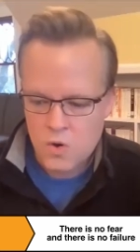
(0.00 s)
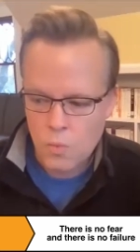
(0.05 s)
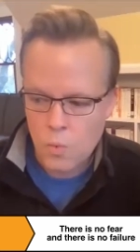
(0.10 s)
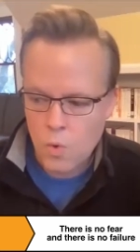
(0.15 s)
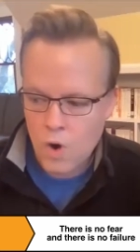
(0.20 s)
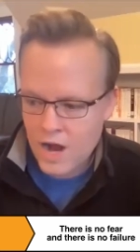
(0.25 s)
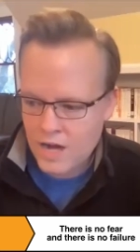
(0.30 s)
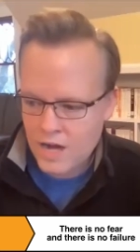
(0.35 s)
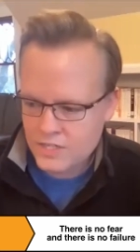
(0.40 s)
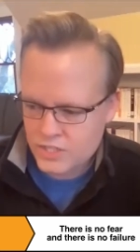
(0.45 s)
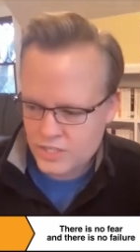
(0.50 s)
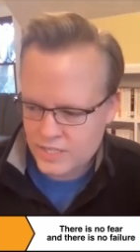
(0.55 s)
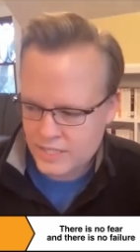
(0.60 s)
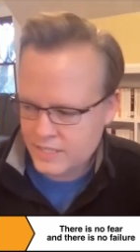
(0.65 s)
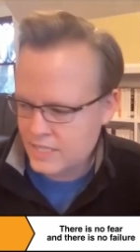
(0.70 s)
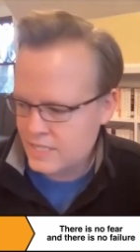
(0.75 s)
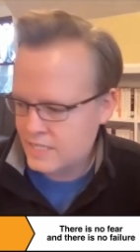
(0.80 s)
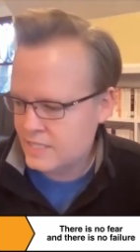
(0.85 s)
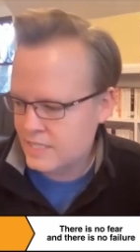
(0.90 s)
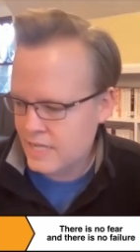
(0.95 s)
watching
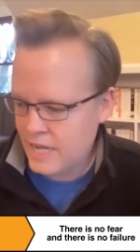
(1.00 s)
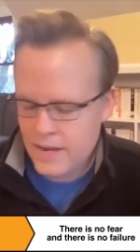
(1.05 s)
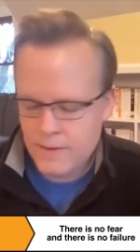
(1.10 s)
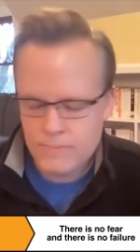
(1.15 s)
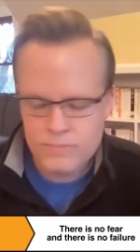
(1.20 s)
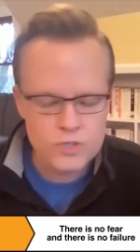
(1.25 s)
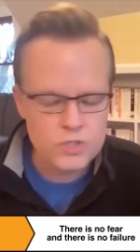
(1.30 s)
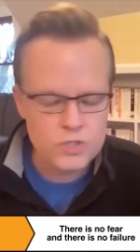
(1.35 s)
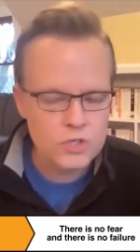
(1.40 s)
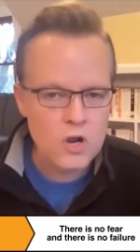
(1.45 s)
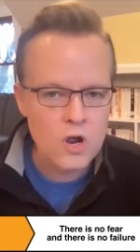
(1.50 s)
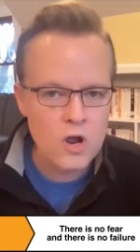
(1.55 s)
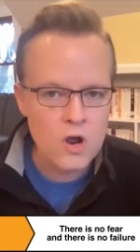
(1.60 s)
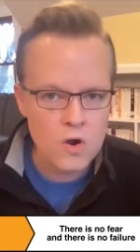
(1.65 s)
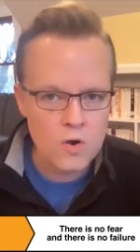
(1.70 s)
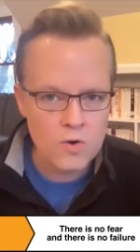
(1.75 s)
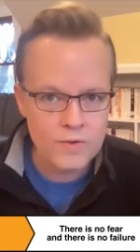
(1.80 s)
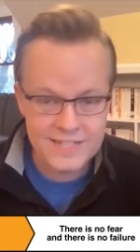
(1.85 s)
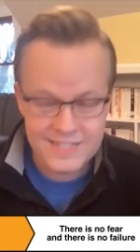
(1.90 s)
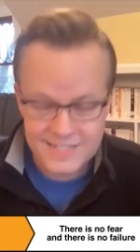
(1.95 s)
the same
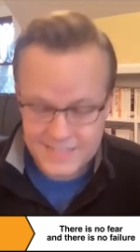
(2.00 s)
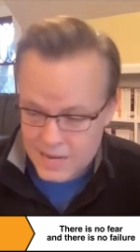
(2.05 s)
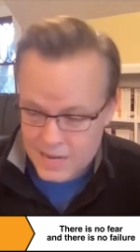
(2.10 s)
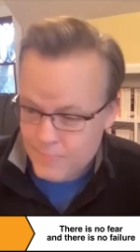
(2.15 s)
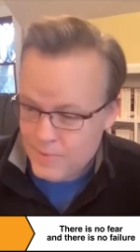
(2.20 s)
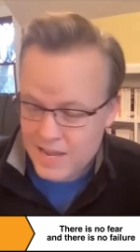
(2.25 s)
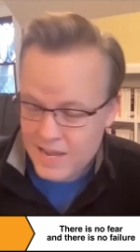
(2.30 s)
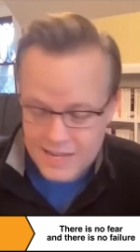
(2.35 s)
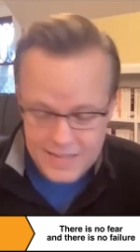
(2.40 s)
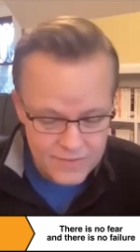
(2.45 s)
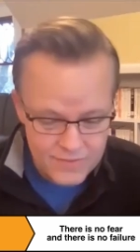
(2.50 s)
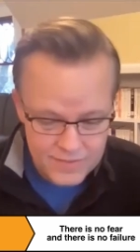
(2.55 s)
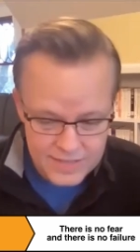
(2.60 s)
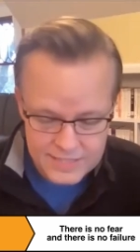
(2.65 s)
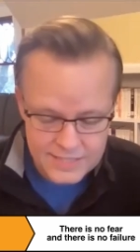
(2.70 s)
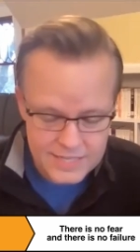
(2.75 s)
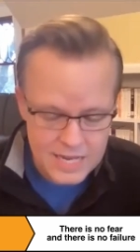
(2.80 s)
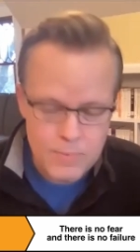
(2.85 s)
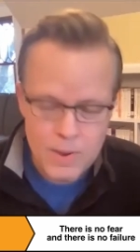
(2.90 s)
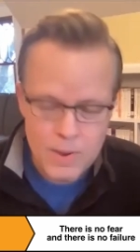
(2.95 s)
show, even the
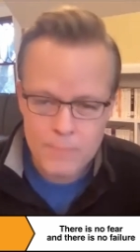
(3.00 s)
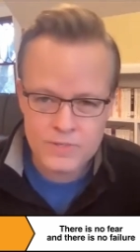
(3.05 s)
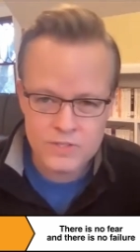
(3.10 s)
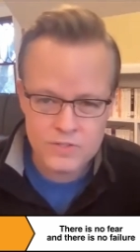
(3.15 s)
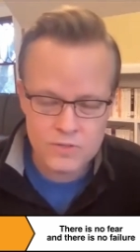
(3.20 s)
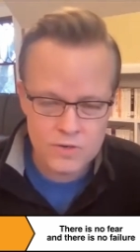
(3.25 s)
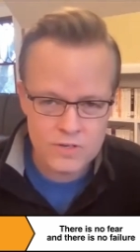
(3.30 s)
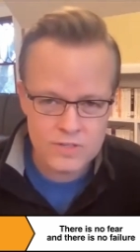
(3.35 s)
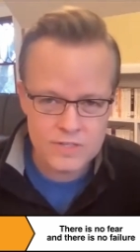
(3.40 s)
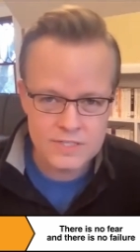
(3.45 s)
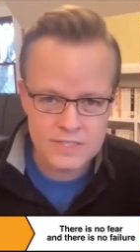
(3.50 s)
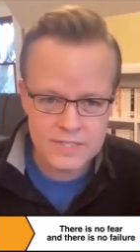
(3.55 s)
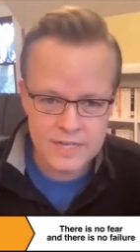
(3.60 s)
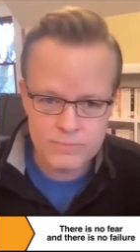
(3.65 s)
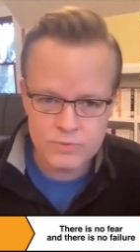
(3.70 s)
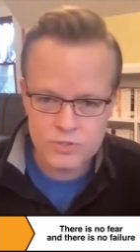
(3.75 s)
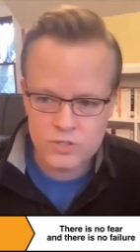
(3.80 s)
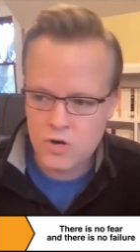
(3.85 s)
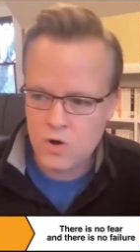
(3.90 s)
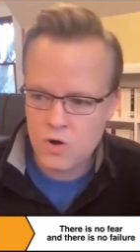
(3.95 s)
same episode of the
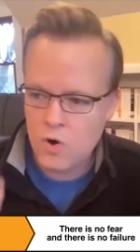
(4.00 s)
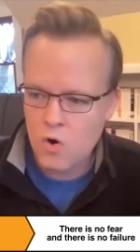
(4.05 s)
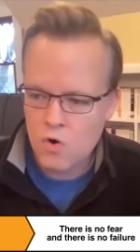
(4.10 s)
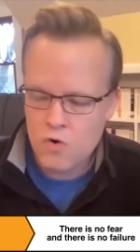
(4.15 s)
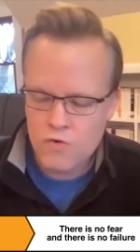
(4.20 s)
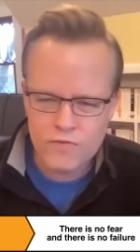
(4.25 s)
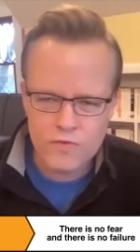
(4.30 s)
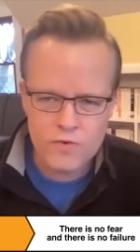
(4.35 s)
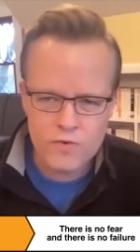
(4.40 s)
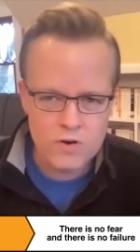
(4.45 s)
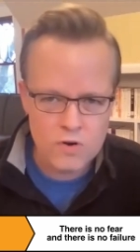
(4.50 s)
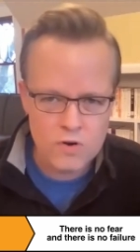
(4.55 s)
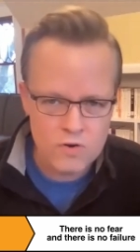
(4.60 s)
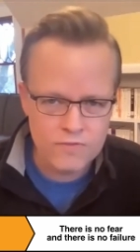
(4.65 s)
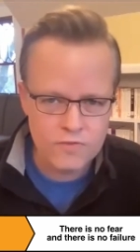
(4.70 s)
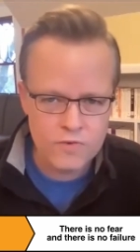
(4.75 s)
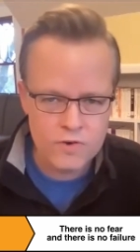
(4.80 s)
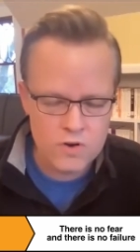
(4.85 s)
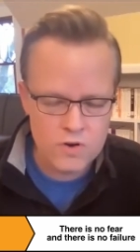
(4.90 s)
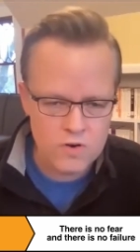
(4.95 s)
same show over and
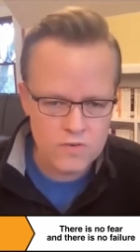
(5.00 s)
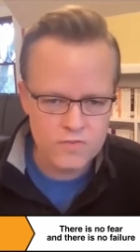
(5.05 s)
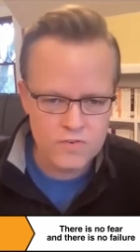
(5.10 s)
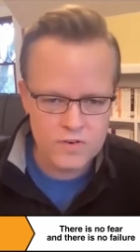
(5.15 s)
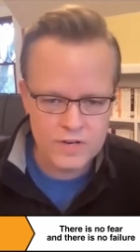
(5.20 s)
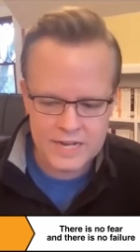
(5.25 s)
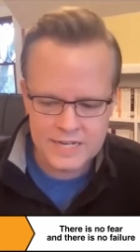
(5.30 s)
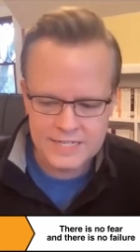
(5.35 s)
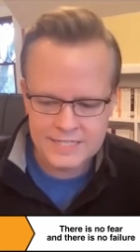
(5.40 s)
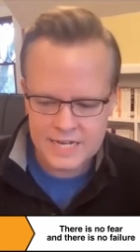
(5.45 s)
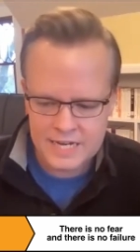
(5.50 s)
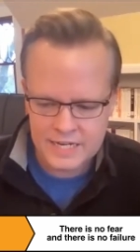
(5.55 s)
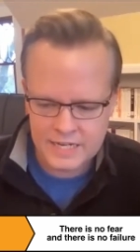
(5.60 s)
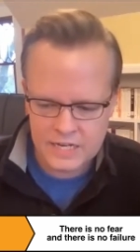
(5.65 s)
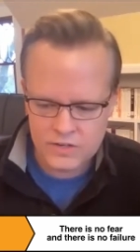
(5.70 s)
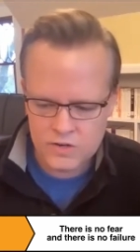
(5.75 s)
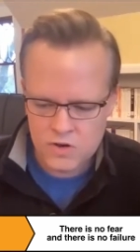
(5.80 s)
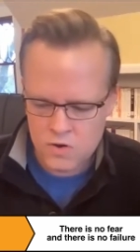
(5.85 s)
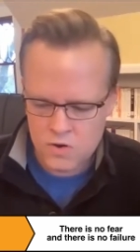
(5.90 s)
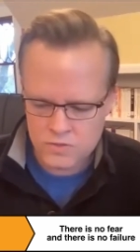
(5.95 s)
over and over again,
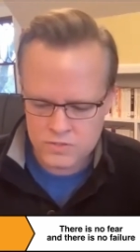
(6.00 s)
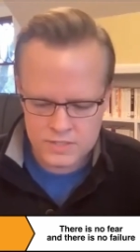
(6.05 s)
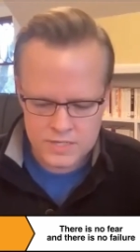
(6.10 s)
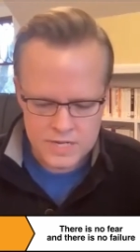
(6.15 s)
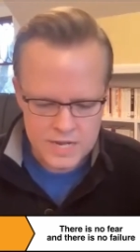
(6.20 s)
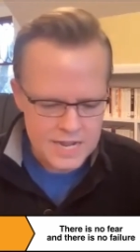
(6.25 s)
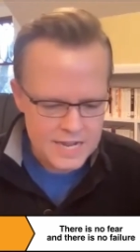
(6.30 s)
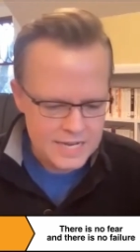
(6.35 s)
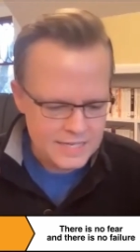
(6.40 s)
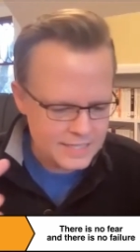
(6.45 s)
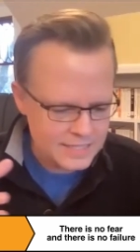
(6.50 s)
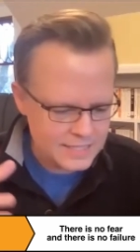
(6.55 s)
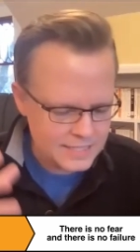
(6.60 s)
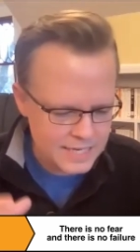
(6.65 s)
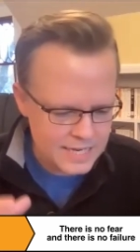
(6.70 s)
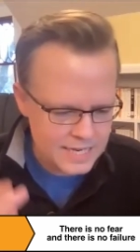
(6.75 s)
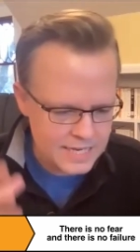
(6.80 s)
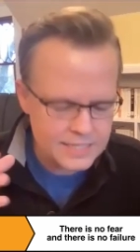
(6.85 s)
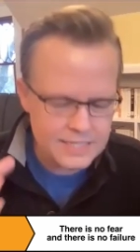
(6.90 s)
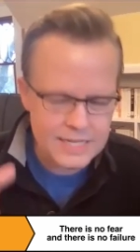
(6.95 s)
taking notes to
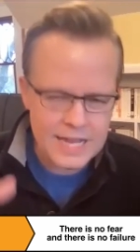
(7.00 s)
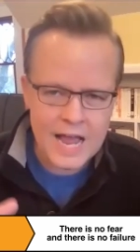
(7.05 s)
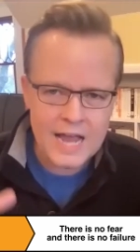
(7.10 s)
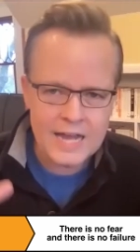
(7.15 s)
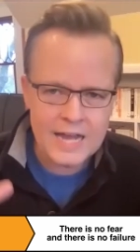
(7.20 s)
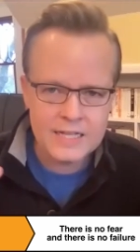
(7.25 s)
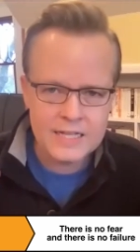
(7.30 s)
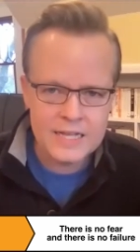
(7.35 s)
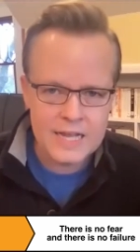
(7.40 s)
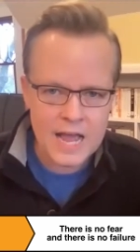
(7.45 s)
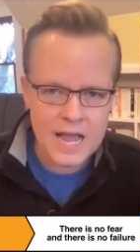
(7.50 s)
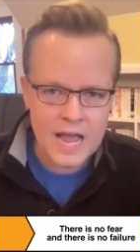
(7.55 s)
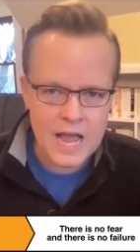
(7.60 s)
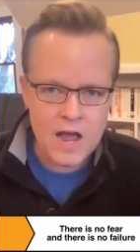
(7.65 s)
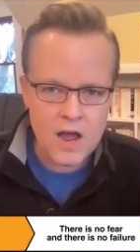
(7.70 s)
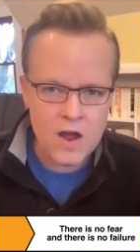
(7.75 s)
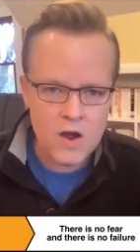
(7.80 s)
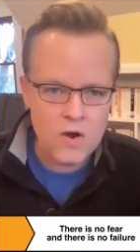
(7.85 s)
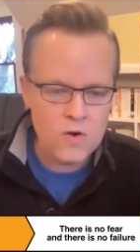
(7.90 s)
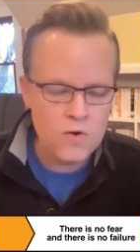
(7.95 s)
see exactly
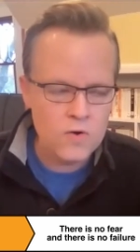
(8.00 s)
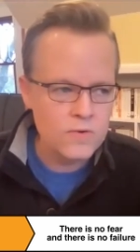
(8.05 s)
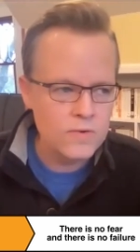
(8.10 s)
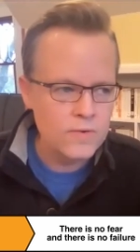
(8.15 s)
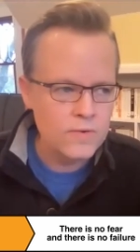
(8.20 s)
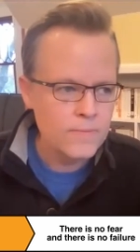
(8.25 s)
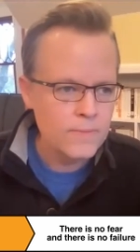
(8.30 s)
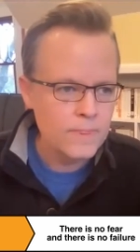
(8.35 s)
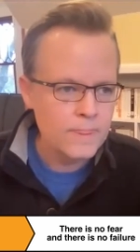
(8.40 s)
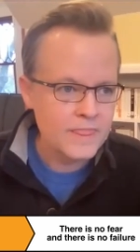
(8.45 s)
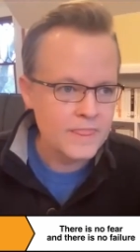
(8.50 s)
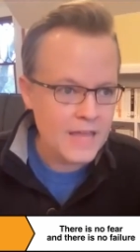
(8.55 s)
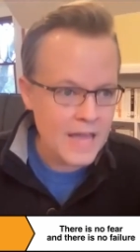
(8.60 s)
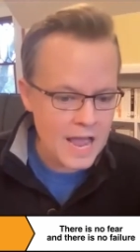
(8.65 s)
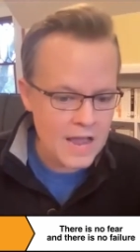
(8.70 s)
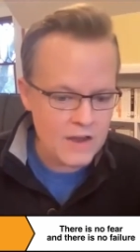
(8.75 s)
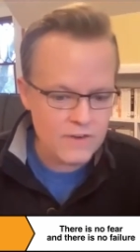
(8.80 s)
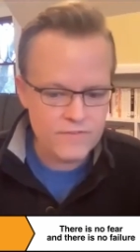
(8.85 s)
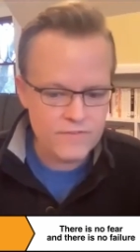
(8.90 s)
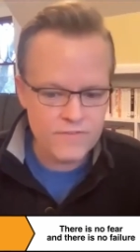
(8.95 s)
how
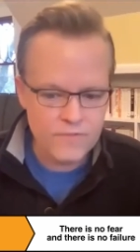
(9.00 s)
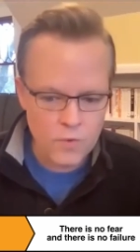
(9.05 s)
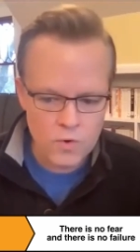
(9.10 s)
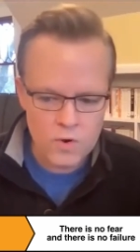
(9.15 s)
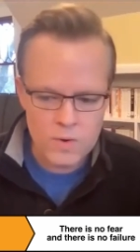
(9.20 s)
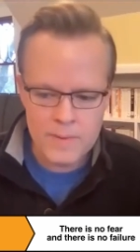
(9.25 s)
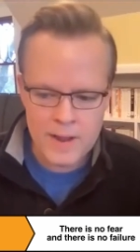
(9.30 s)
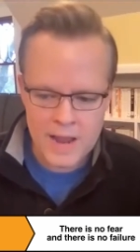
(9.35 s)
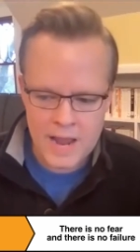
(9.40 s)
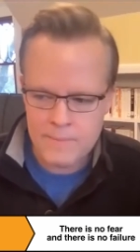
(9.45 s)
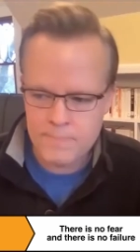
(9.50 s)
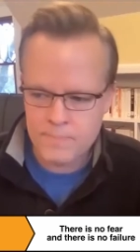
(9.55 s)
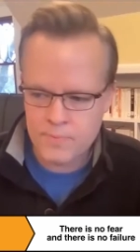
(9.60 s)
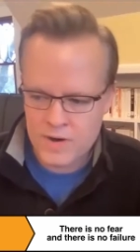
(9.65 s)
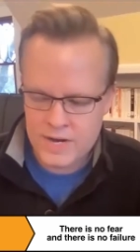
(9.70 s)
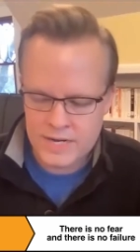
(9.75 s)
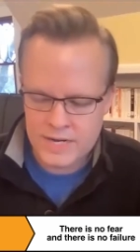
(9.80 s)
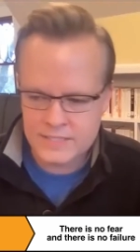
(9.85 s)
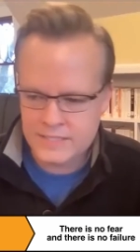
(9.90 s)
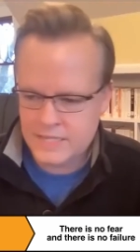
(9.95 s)
that format
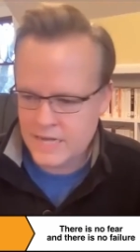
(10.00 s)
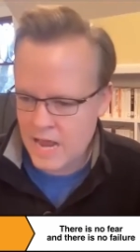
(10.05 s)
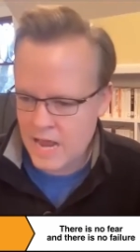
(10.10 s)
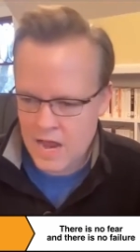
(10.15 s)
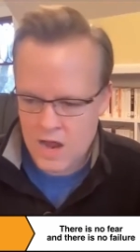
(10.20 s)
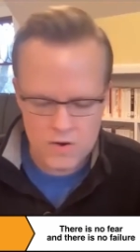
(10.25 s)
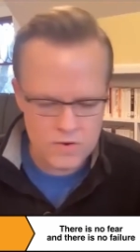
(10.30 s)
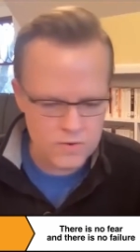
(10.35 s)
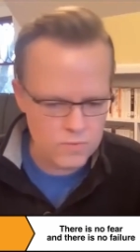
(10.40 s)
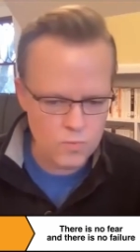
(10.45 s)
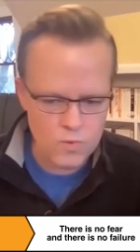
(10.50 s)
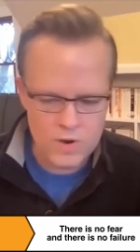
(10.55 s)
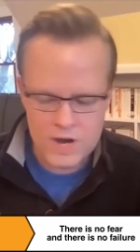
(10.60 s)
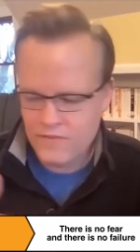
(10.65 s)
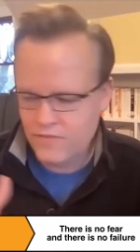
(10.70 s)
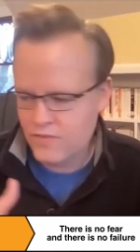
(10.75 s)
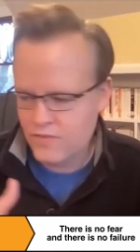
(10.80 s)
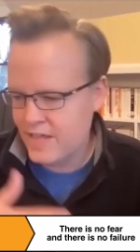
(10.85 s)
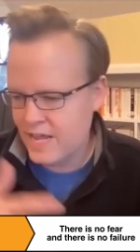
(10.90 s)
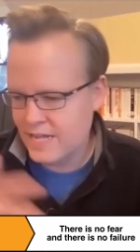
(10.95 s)
breaks down,
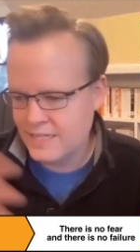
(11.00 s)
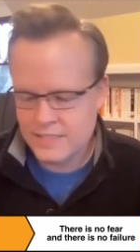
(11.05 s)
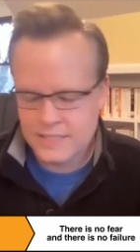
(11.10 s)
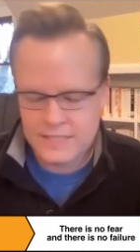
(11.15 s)
whatever that